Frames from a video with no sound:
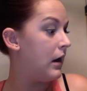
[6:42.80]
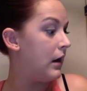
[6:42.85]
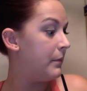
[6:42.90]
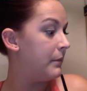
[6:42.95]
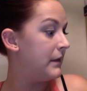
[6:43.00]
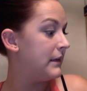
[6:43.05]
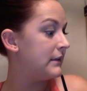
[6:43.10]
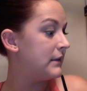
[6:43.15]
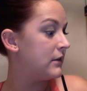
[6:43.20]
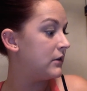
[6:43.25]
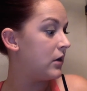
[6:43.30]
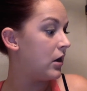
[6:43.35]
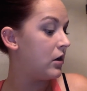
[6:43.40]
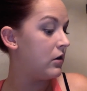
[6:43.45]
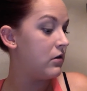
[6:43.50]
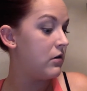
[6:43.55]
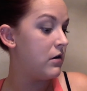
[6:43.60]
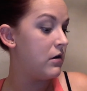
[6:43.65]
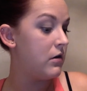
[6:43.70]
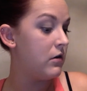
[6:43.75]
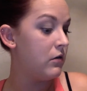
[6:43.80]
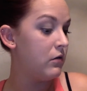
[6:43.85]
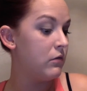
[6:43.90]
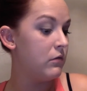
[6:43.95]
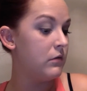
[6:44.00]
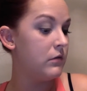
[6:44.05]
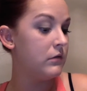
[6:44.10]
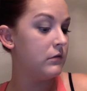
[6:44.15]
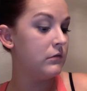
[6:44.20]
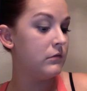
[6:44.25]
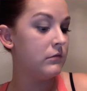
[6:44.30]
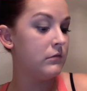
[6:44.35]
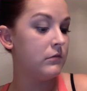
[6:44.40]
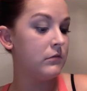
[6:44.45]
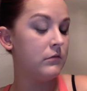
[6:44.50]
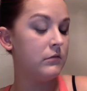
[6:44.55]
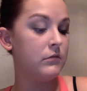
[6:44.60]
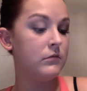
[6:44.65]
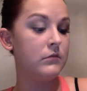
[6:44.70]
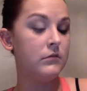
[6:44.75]
This is our new,
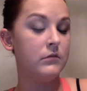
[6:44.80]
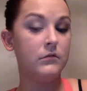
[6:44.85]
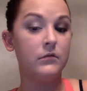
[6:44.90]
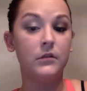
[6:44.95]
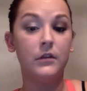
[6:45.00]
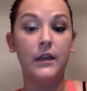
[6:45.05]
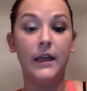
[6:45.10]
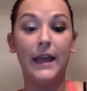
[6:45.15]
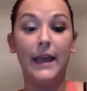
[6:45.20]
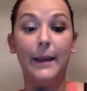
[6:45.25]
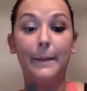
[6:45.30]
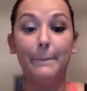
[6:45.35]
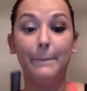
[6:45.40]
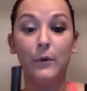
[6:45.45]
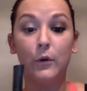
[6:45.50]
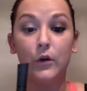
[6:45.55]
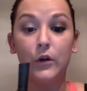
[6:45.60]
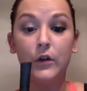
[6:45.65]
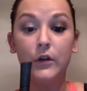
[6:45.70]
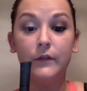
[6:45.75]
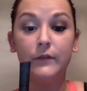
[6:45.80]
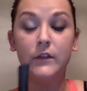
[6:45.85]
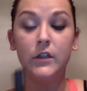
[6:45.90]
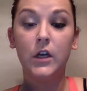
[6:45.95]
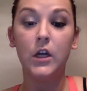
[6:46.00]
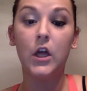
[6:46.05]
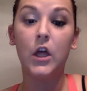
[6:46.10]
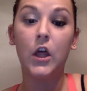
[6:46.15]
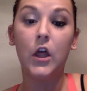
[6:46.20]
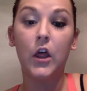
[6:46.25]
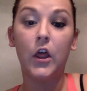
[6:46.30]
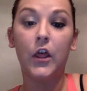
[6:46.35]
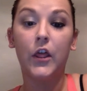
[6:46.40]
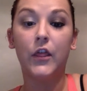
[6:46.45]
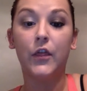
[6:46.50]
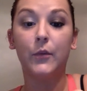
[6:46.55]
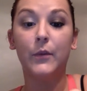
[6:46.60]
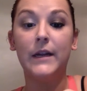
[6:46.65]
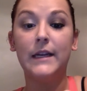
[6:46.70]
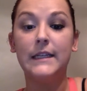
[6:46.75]
improved
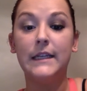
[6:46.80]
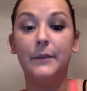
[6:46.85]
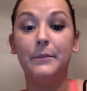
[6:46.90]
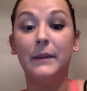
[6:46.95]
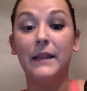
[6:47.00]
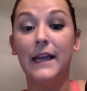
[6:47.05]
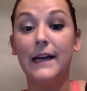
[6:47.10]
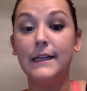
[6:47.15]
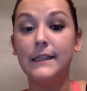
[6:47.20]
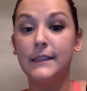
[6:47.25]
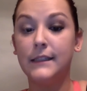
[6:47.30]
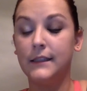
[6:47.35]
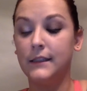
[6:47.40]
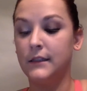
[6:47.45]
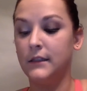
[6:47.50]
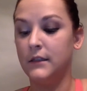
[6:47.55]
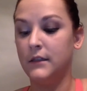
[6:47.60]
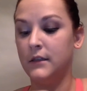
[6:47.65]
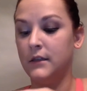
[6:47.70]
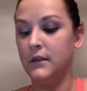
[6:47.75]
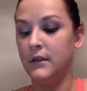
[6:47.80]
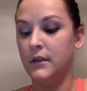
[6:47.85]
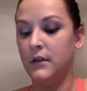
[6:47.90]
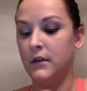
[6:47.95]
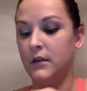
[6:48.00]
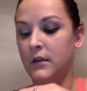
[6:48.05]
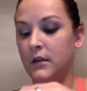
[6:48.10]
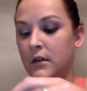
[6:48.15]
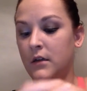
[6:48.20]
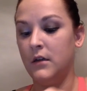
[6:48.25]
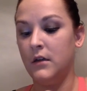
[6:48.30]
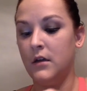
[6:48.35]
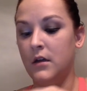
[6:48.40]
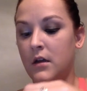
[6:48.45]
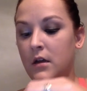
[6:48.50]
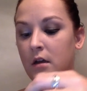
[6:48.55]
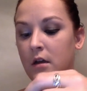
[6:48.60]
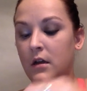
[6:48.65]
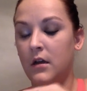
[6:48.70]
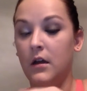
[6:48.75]
3D Plus.
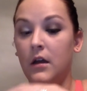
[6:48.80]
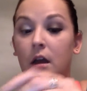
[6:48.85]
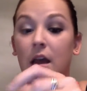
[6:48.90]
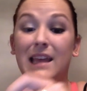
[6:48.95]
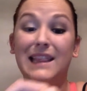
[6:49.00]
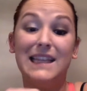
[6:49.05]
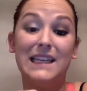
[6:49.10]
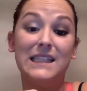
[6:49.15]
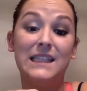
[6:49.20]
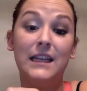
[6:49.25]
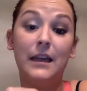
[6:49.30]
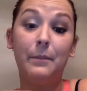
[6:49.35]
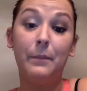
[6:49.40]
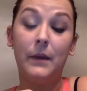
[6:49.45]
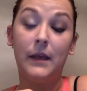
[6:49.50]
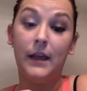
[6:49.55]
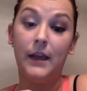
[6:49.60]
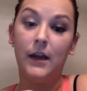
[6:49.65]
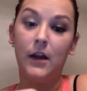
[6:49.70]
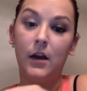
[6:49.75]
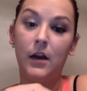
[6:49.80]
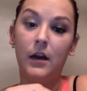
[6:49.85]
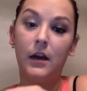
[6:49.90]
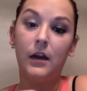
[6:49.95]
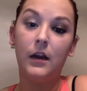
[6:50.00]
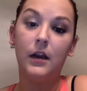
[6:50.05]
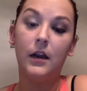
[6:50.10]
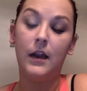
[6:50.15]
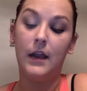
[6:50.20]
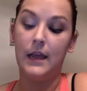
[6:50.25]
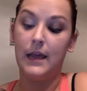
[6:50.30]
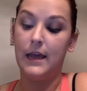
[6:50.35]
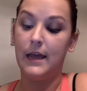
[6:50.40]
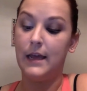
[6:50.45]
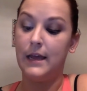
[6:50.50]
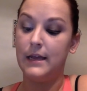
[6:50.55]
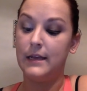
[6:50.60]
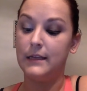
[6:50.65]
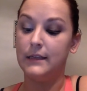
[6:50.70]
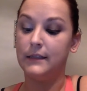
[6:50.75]
And the tip here
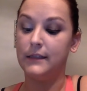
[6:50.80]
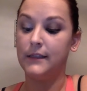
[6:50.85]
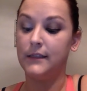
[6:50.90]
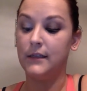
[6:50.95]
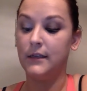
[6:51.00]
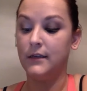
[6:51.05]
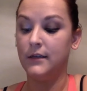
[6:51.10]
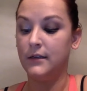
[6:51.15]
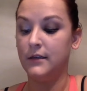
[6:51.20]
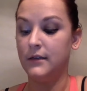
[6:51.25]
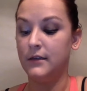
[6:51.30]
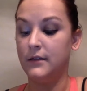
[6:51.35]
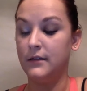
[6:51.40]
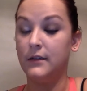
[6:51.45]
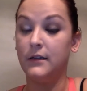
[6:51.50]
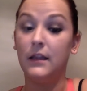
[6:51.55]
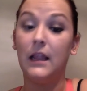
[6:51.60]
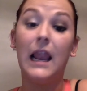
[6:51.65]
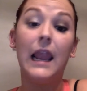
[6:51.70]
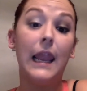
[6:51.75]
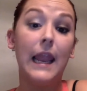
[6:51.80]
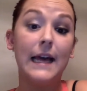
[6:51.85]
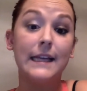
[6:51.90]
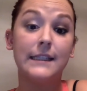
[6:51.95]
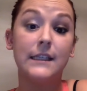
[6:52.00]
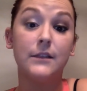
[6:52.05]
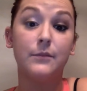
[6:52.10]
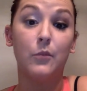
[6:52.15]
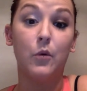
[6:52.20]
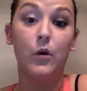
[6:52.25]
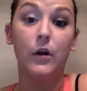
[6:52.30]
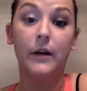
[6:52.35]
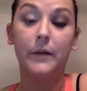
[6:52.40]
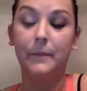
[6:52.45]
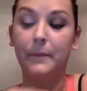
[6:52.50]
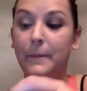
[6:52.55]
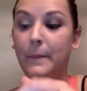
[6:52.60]
is less is more.